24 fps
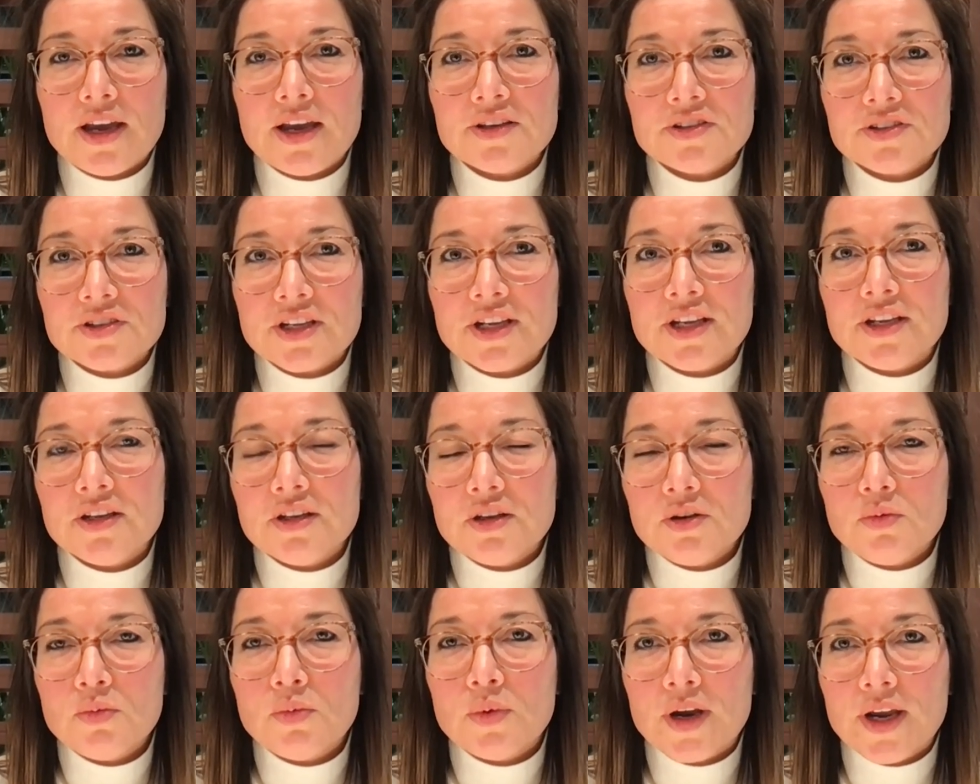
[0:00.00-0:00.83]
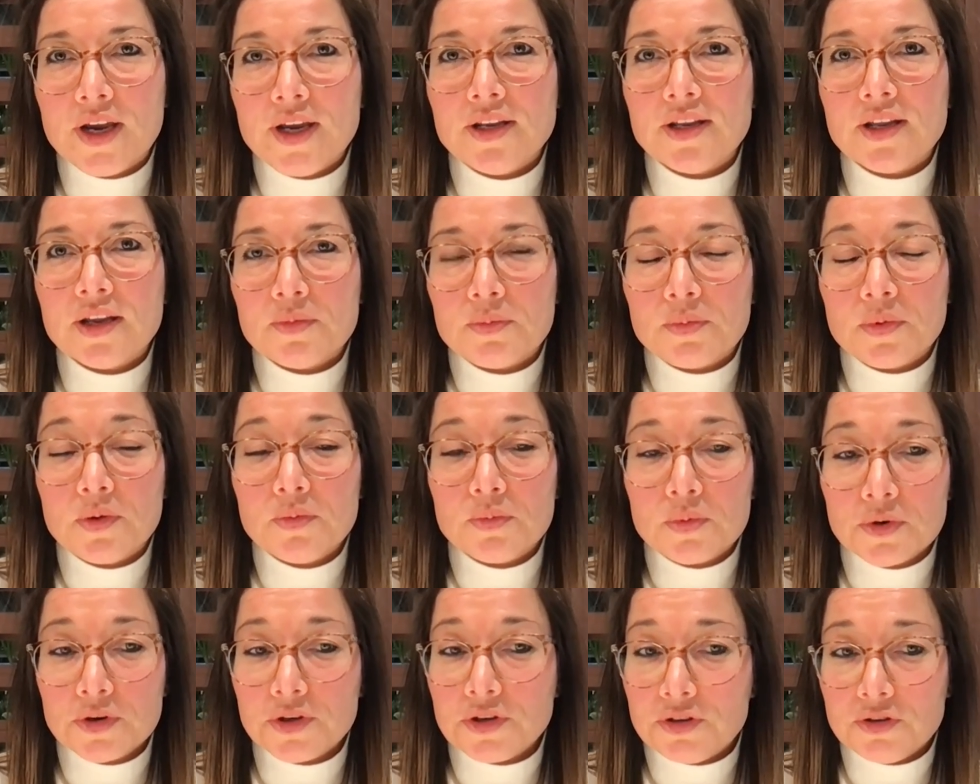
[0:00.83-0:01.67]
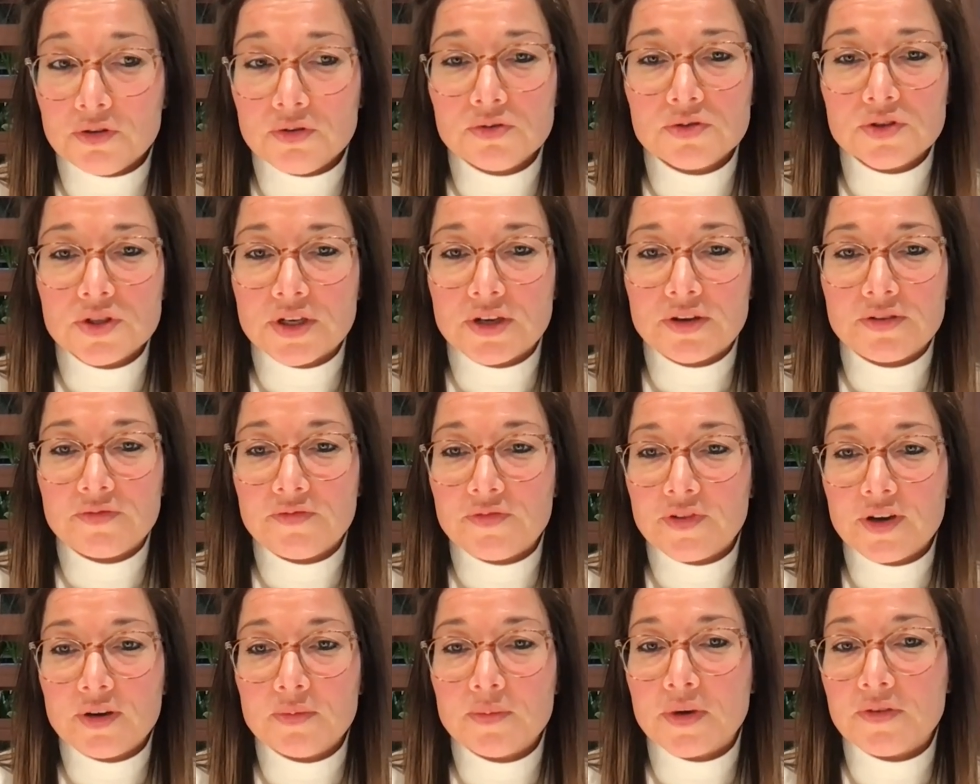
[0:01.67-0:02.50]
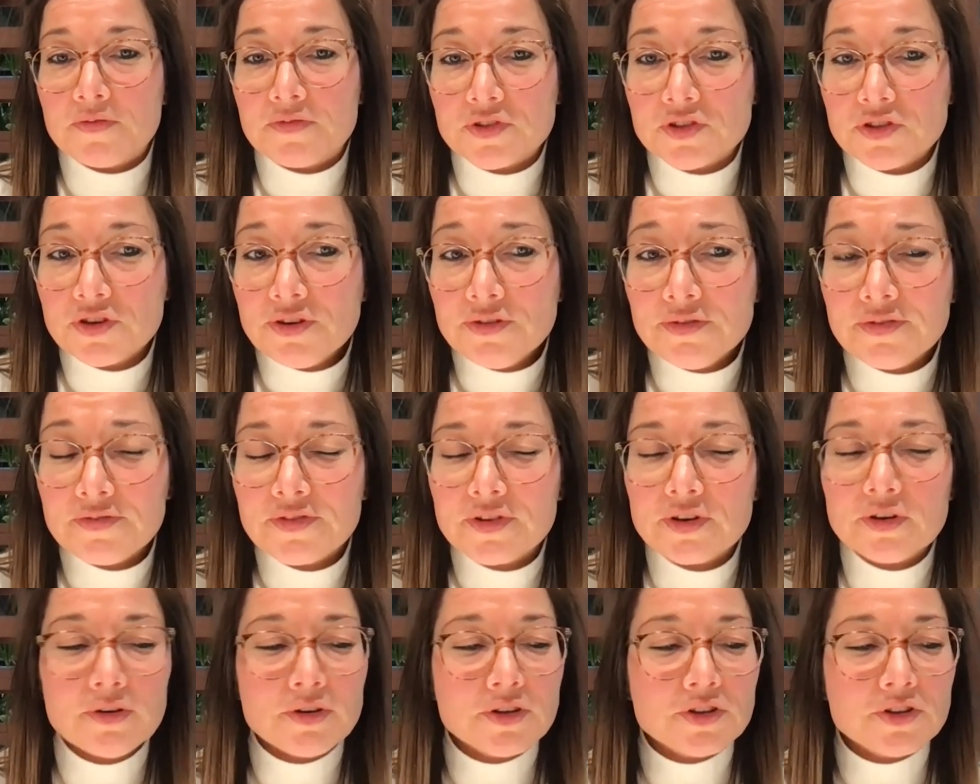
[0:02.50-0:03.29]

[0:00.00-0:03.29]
as in the way that we were using film and photography,